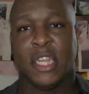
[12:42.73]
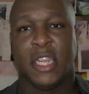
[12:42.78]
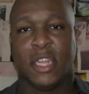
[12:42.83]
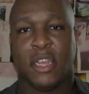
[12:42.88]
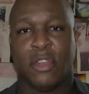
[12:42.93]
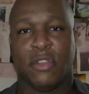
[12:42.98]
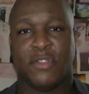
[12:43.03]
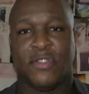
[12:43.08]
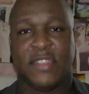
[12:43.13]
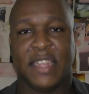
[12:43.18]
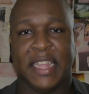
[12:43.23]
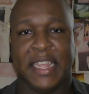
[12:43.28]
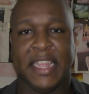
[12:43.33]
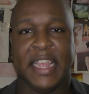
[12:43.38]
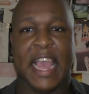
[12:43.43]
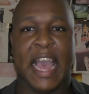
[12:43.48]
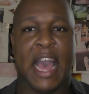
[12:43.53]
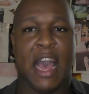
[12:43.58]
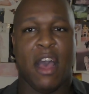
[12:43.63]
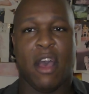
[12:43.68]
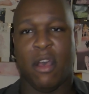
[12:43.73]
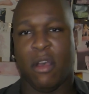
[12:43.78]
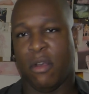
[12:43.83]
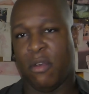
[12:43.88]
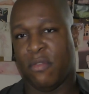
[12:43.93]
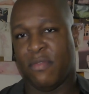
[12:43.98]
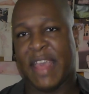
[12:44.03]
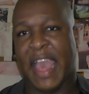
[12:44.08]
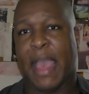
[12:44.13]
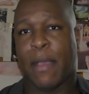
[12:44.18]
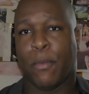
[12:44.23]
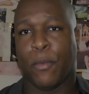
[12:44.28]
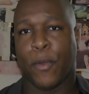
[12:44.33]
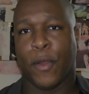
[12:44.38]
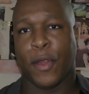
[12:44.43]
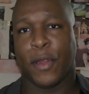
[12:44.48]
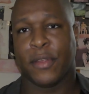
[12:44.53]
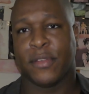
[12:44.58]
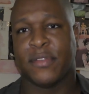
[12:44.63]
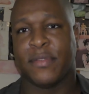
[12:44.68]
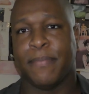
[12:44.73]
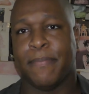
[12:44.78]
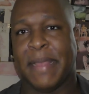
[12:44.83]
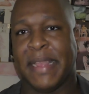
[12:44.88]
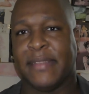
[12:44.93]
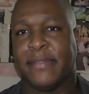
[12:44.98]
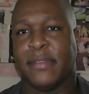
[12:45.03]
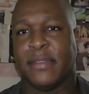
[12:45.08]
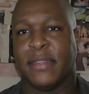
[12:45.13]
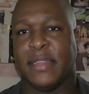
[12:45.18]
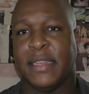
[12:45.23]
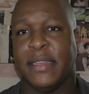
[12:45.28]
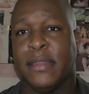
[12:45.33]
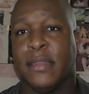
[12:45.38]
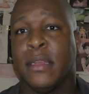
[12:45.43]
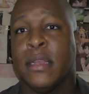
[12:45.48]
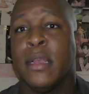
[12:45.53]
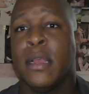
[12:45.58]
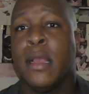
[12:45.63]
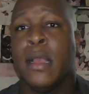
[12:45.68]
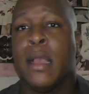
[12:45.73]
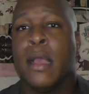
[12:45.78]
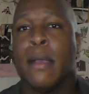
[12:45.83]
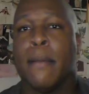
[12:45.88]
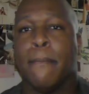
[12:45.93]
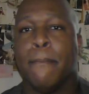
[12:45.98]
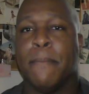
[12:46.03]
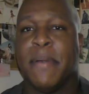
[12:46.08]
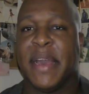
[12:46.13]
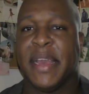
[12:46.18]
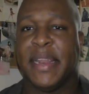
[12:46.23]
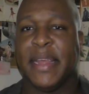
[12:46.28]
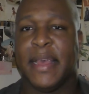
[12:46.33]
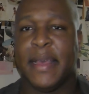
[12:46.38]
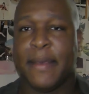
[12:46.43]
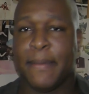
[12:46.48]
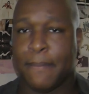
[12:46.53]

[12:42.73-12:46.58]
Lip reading: You know, see how that works, basically. But,